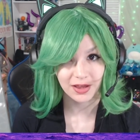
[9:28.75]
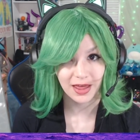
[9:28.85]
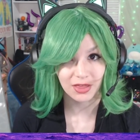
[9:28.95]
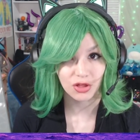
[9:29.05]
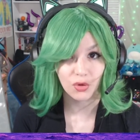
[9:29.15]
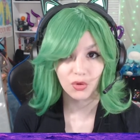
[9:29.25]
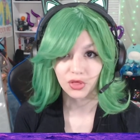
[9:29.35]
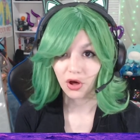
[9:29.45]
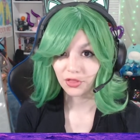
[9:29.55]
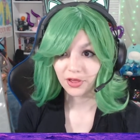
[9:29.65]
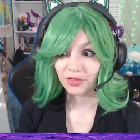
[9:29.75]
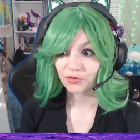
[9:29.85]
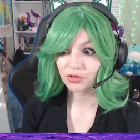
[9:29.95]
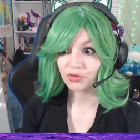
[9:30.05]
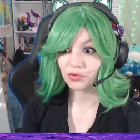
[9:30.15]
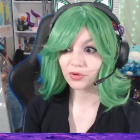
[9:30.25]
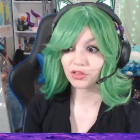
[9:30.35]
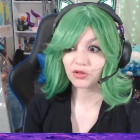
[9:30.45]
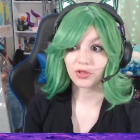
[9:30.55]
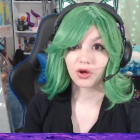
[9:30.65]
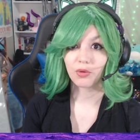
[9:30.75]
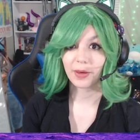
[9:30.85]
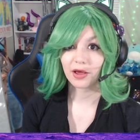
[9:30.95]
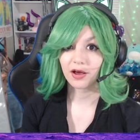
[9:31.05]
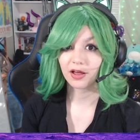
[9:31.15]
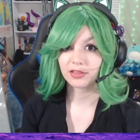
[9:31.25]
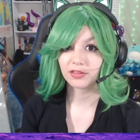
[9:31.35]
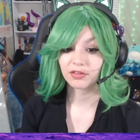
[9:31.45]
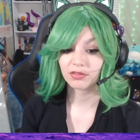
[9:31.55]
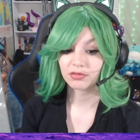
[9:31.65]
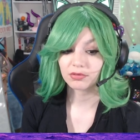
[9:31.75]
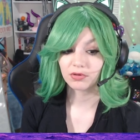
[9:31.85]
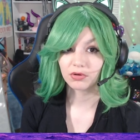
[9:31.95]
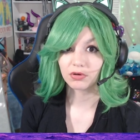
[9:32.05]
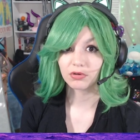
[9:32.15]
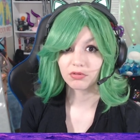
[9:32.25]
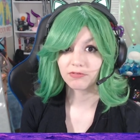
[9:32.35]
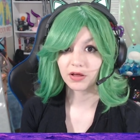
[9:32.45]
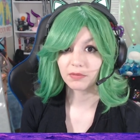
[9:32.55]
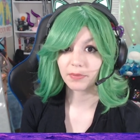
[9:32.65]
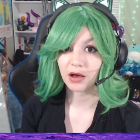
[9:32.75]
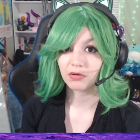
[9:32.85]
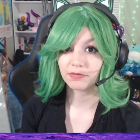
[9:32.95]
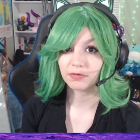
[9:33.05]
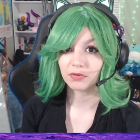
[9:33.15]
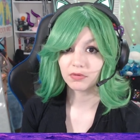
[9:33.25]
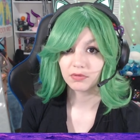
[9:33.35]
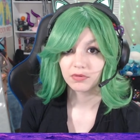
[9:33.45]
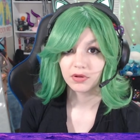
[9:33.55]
And so all the other school kids are like, oh my god, this girl's fucking powerful.